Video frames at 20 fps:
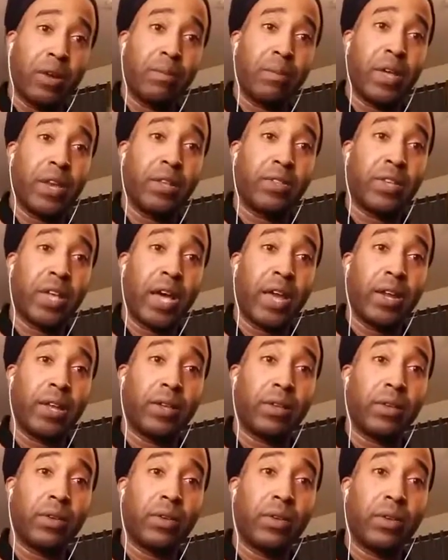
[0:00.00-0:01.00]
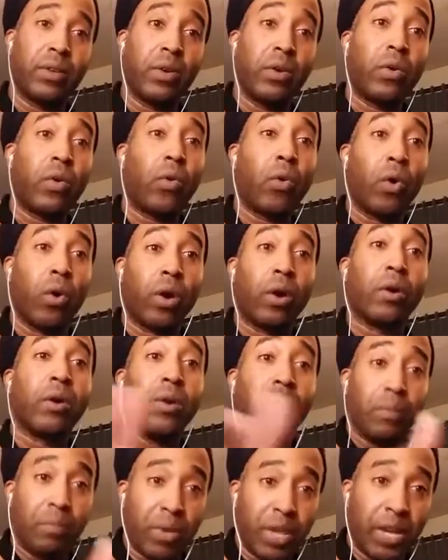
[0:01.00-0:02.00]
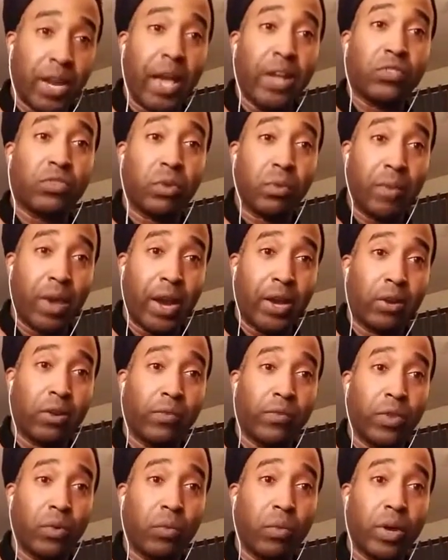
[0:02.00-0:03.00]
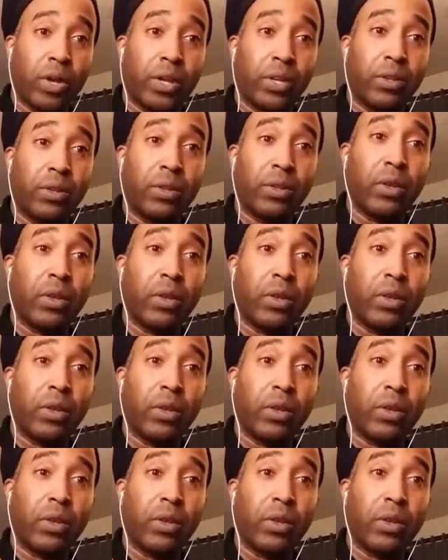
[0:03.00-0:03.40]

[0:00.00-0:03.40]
pentatonic, or B natural minor if you want it.